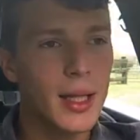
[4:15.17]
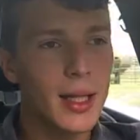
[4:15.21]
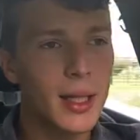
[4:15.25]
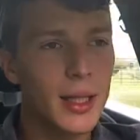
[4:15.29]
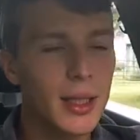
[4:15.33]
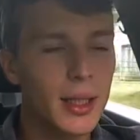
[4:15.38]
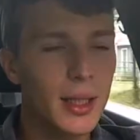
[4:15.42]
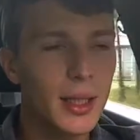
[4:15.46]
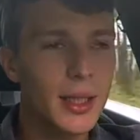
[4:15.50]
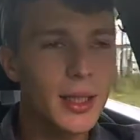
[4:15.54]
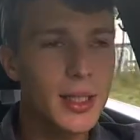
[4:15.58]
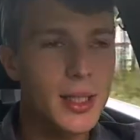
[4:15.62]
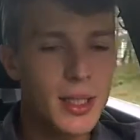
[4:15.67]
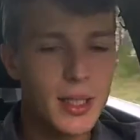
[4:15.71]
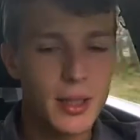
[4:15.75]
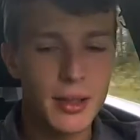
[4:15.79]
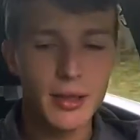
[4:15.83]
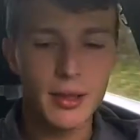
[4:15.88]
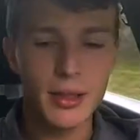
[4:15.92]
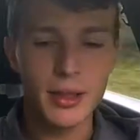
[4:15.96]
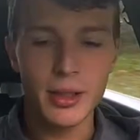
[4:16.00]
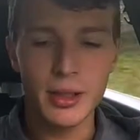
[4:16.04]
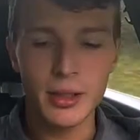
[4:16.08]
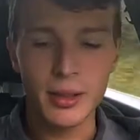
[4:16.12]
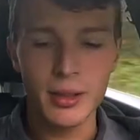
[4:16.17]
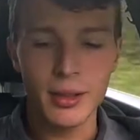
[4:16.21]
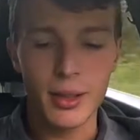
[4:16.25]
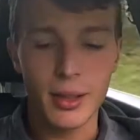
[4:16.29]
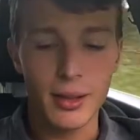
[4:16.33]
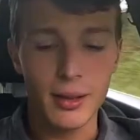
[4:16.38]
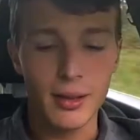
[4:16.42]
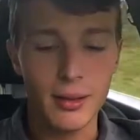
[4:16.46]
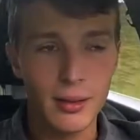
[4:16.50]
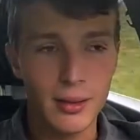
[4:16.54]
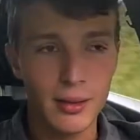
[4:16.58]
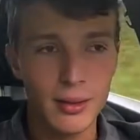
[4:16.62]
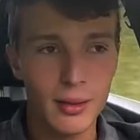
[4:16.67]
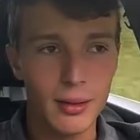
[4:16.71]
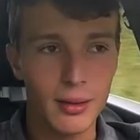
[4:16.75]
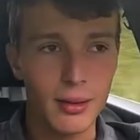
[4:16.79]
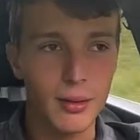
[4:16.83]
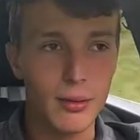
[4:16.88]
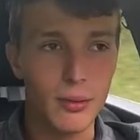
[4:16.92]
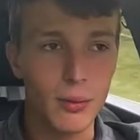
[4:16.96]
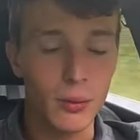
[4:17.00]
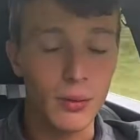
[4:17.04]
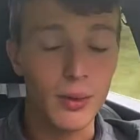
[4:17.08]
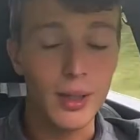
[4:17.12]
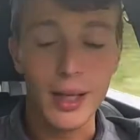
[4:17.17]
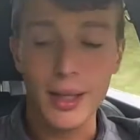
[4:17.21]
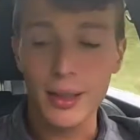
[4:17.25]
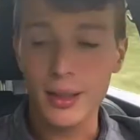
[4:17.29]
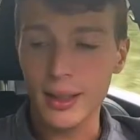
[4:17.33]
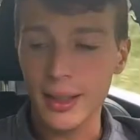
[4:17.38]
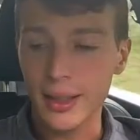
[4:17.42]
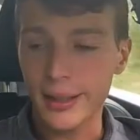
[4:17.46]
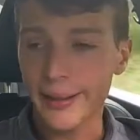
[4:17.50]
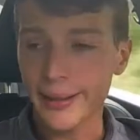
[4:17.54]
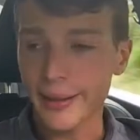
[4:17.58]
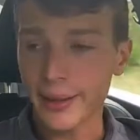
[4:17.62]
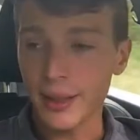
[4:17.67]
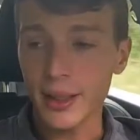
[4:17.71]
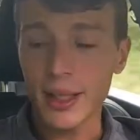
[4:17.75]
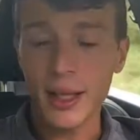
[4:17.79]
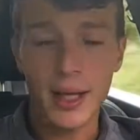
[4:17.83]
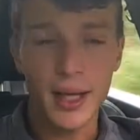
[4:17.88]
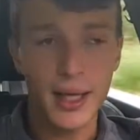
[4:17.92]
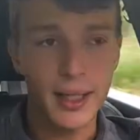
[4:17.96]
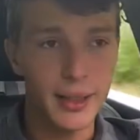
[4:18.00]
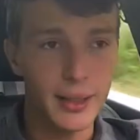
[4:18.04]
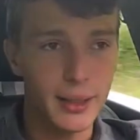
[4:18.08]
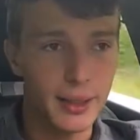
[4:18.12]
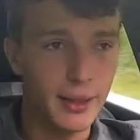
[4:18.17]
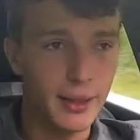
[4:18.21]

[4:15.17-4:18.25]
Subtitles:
The interior, well, I like it a lot.